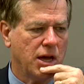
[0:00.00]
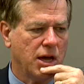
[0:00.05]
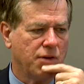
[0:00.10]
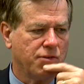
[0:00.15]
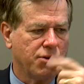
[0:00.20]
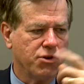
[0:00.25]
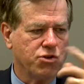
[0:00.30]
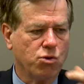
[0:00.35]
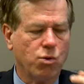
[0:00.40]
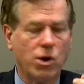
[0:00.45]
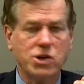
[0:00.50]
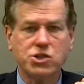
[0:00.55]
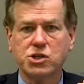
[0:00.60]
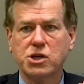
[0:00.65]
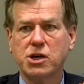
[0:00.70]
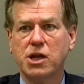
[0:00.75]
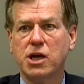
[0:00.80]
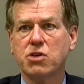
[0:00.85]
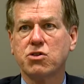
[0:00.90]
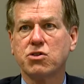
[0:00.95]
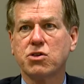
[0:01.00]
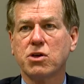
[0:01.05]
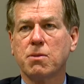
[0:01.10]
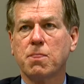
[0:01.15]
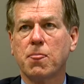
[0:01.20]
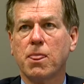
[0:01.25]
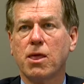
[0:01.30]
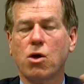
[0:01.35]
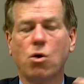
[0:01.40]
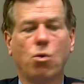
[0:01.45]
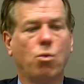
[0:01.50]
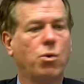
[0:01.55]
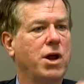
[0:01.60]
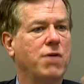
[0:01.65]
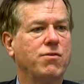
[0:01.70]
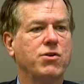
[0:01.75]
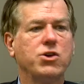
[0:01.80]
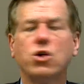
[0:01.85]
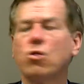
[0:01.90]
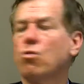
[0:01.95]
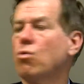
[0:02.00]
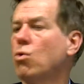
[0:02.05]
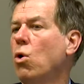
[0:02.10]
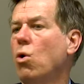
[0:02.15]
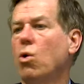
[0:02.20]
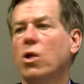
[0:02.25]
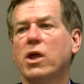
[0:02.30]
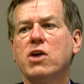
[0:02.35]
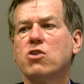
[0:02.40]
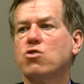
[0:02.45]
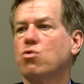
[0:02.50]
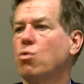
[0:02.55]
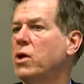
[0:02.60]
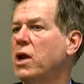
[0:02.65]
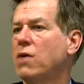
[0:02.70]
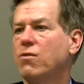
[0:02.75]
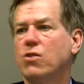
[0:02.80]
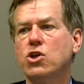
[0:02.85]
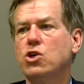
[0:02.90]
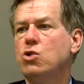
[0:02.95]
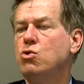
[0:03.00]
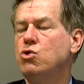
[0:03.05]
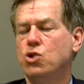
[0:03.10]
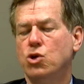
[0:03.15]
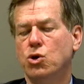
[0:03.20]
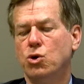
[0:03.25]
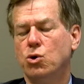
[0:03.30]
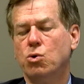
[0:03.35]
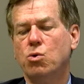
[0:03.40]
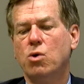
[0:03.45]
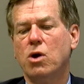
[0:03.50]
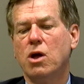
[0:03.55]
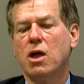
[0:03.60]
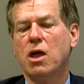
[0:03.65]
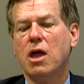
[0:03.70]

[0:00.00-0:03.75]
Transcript: First question is whatever your role is, whatever you do,